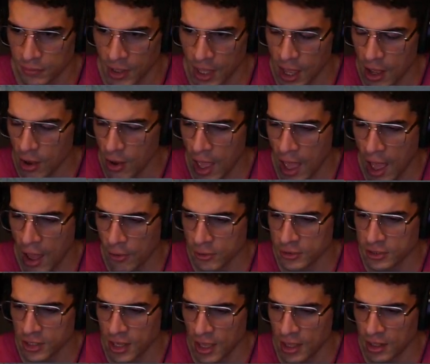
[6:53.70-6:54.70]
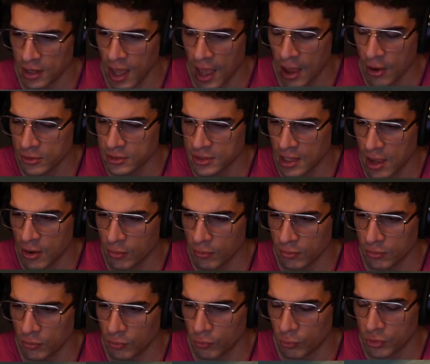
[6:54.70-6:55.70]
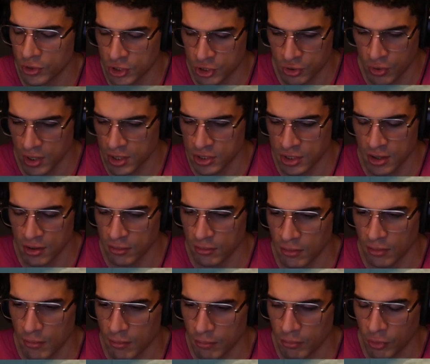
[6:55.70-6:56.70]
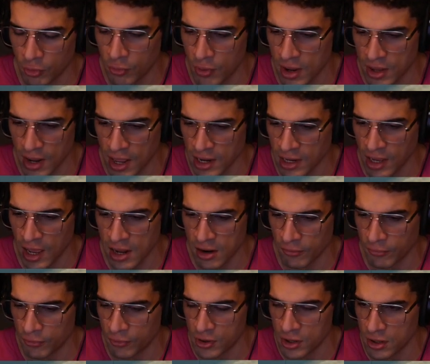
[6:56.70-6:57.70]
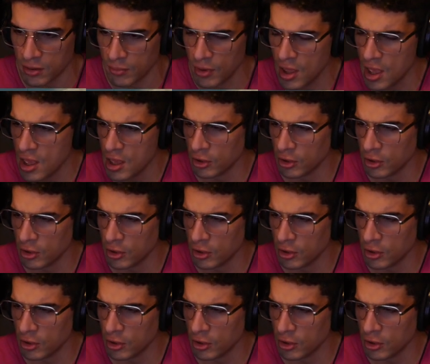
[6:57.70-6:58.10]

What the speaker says: How is that restriction create any kind of freedom?